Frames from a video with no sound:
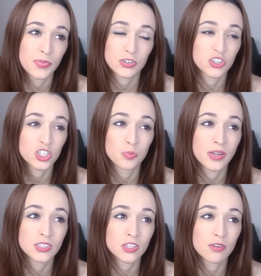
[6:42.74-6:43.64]
They're
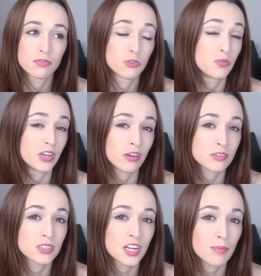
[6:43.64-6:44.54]
judgmental of the
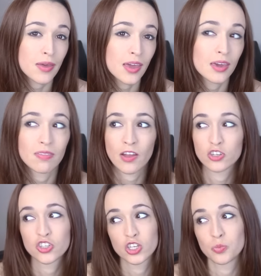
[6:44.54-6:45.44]
videos that I make.
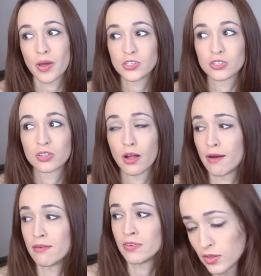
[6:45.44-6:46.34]
They're judgmental
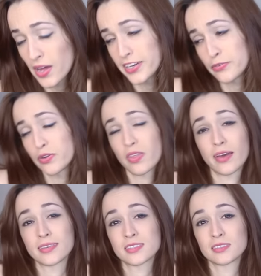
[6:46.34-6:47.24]
of a lot of different
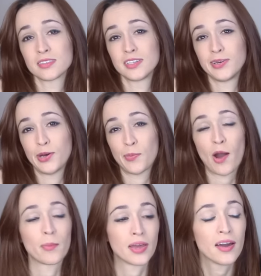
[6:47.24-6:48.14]
things
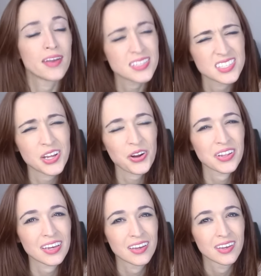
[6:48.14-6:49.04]
about me,
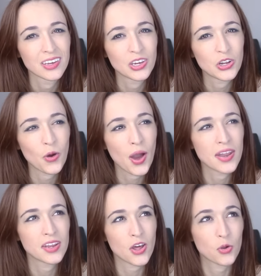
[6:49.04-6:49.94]
unnecessarily, you know?
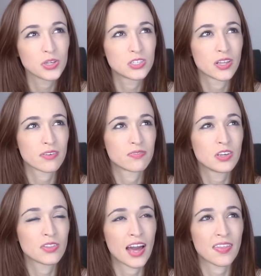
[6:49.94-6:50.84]
And not only do they
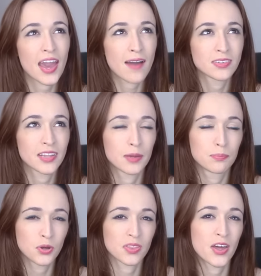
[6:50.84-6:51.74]
feel that, they have to,
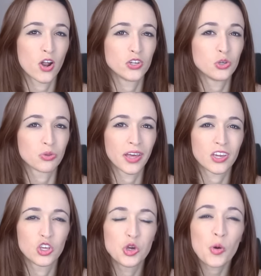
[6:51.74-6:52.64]
like, put that on you.
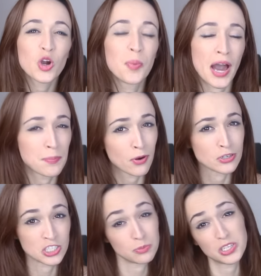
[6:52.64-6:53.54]
Like, you're a bad
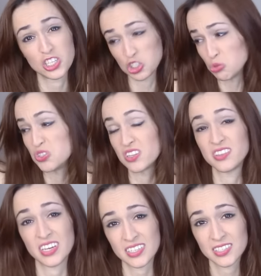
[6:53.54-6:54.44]
person because you
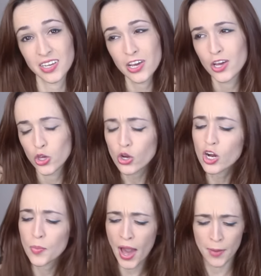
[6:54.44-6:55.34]
did this.
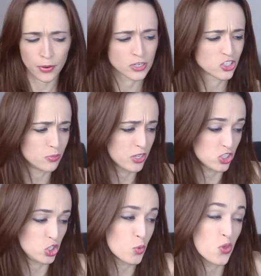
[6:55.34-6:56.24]
You're a bad person
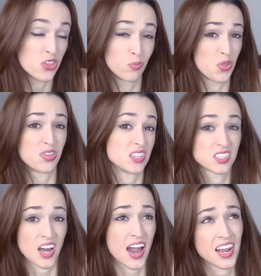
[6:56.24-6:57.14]
because you were with
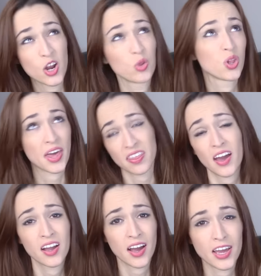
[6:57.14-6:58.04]
this guy, and I don't like
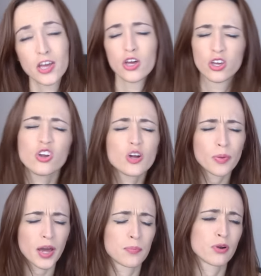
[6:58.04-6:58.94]
that guy. You're a
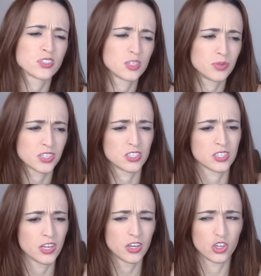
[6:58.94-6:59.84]
bad person
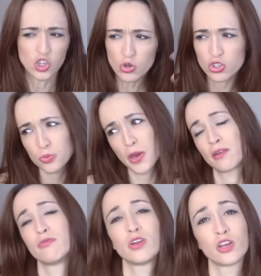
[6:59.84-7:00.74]
because you just
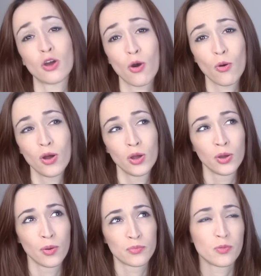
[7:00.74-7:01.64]
made a video
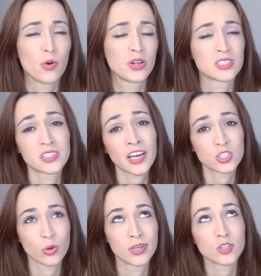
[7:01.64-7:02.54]
promoting
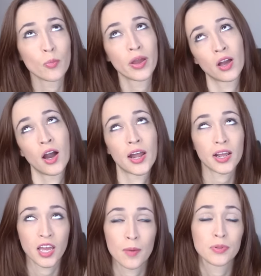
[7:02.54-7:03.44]
sex toys. Oh my God,
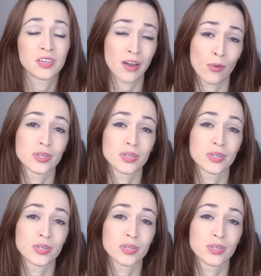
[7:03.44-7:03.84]
I can't believe how